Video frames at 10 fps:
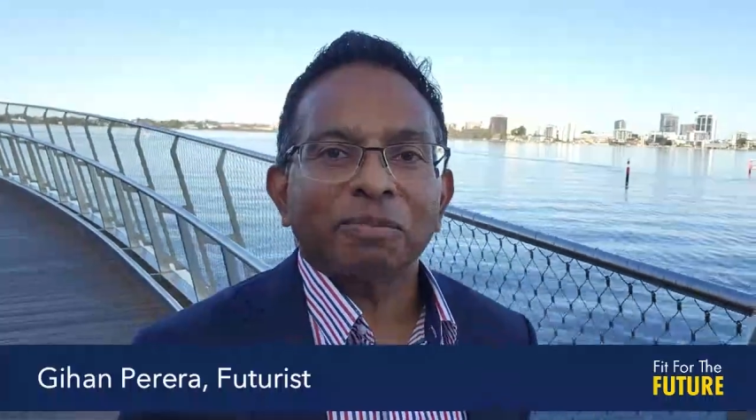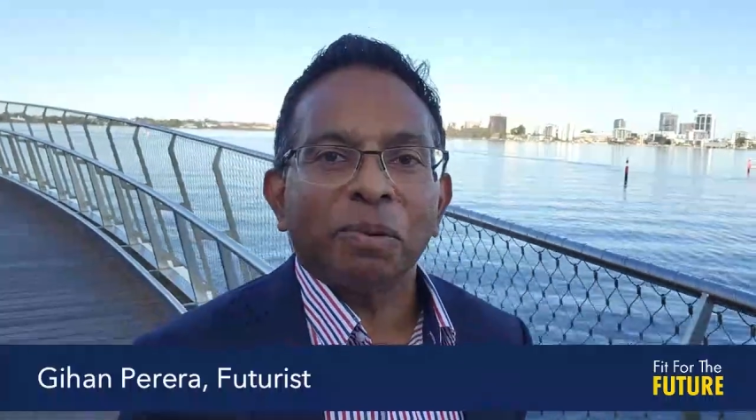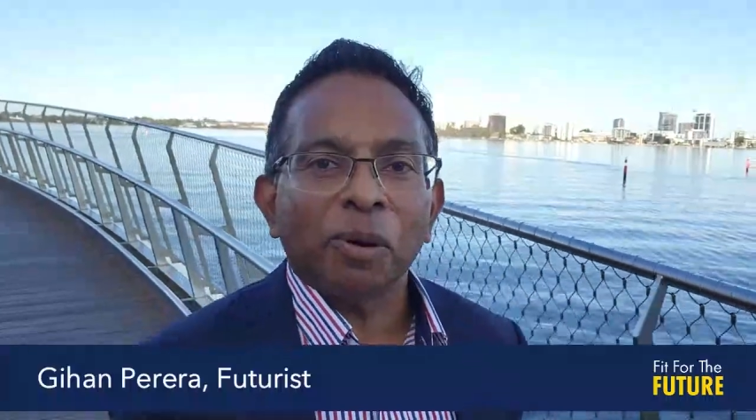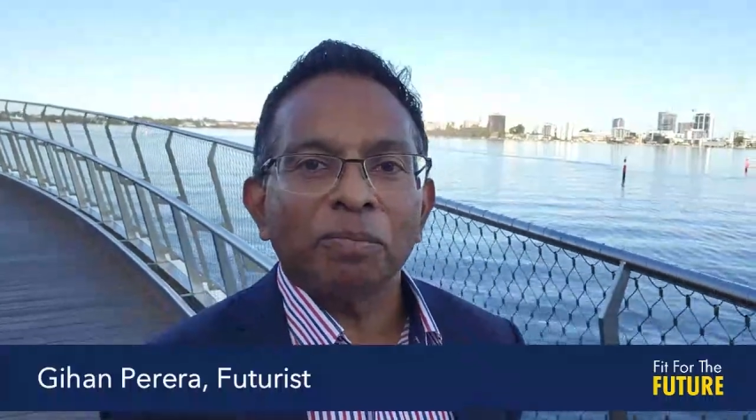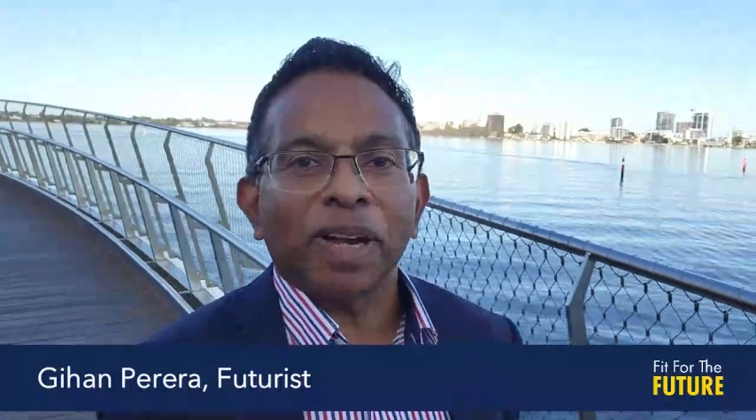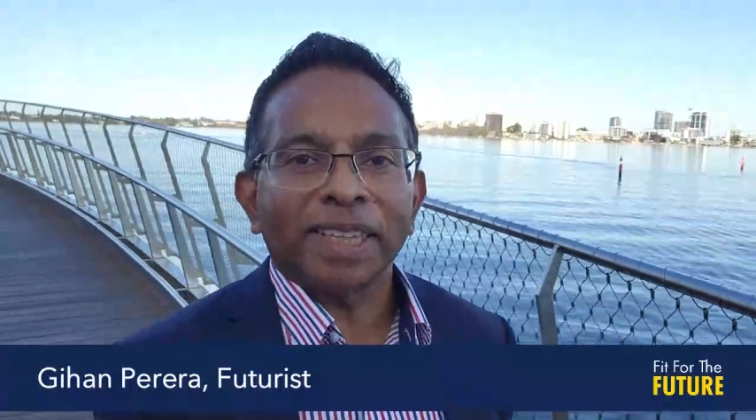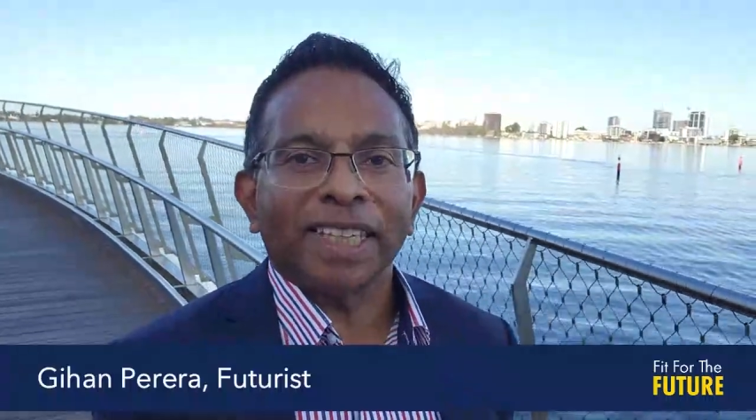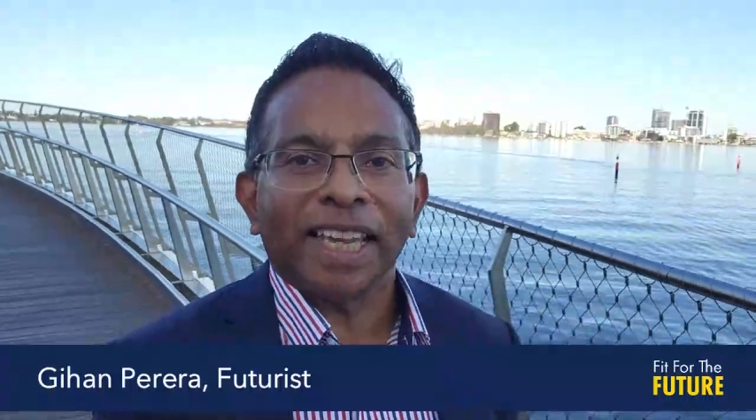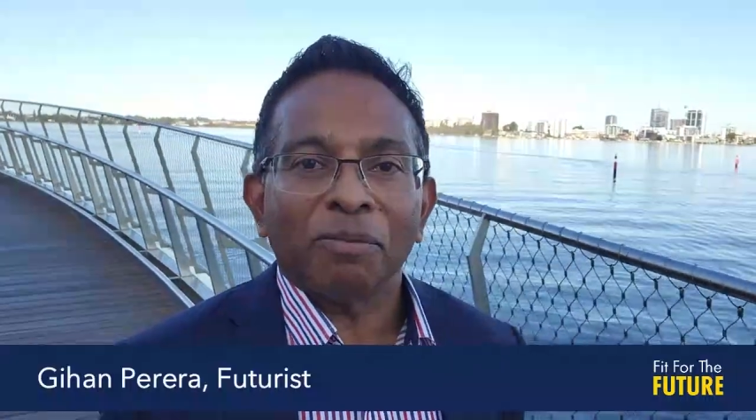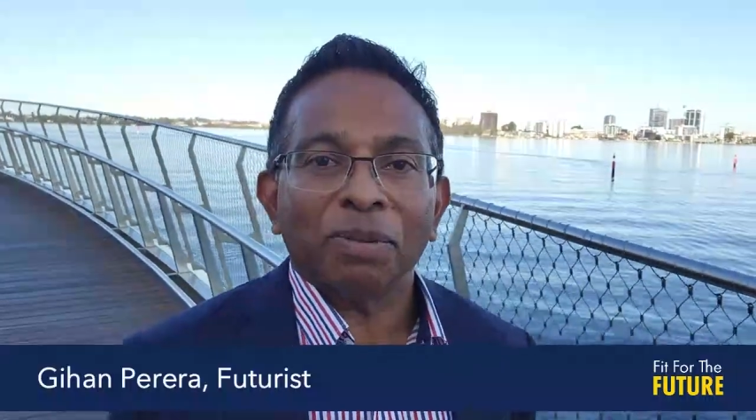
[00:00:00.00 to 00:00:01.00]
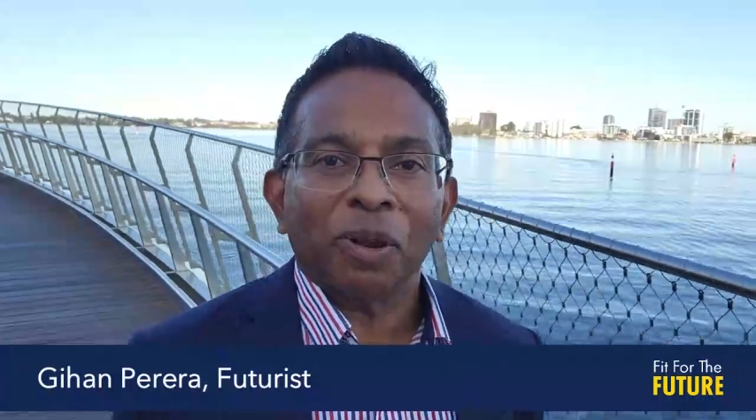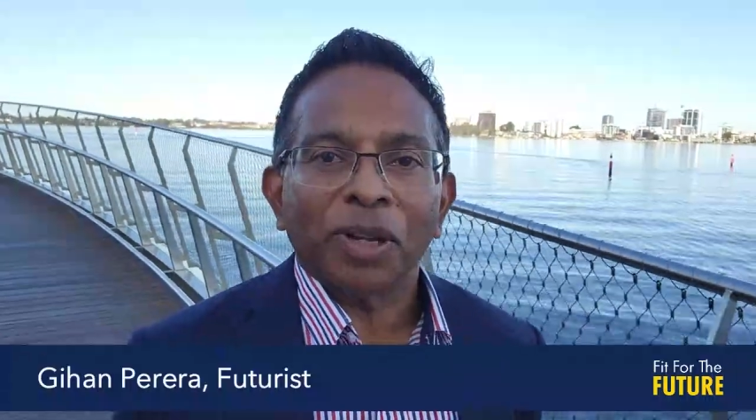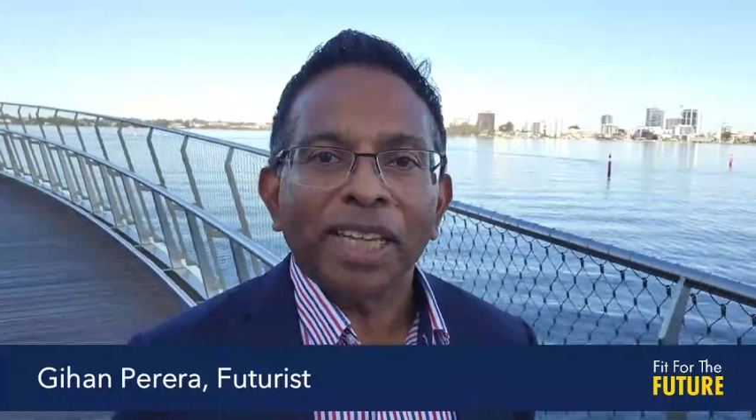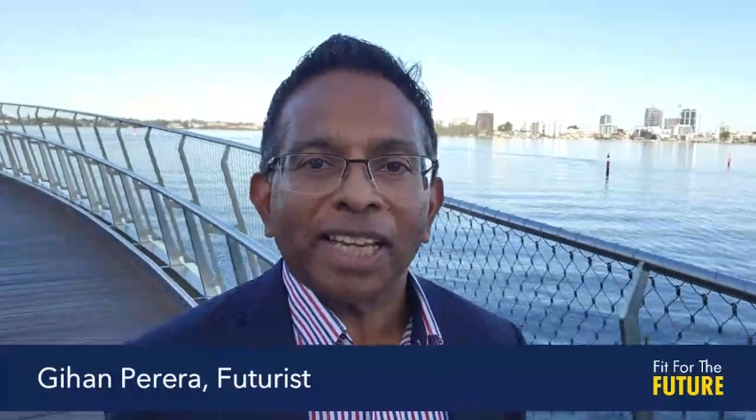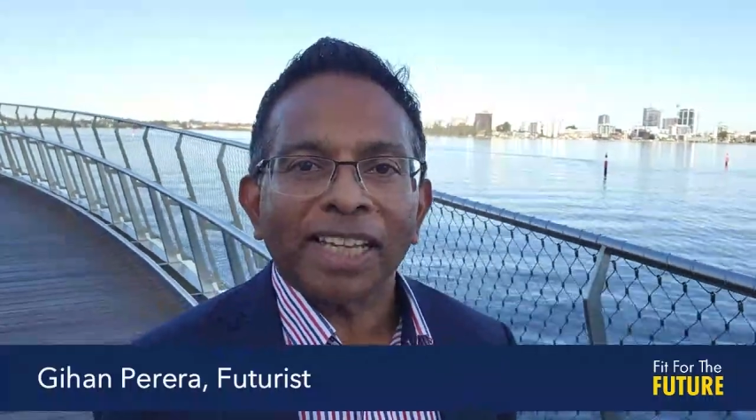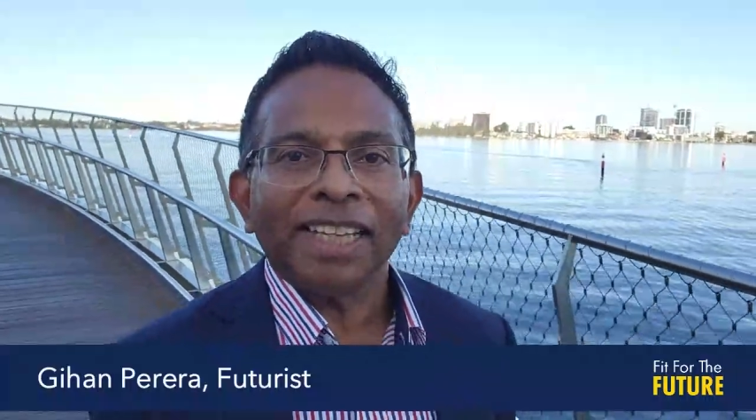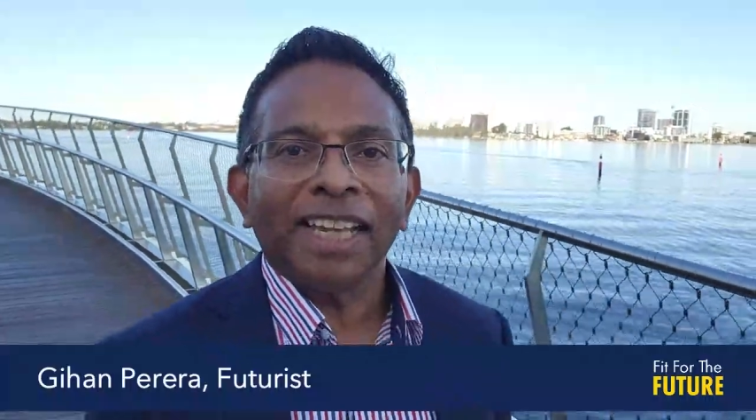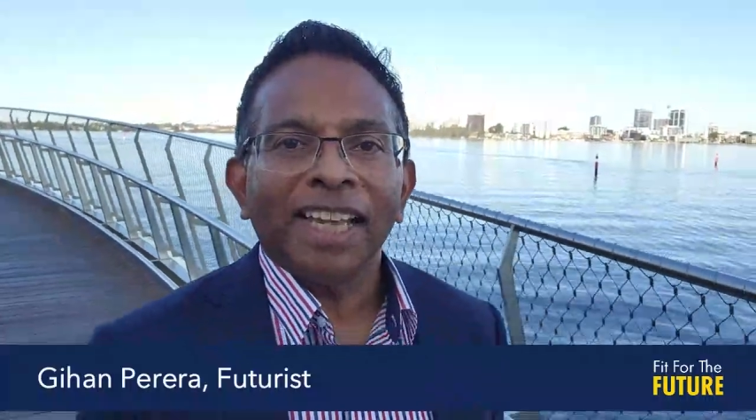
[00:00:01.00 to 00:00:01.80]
borne by the employer,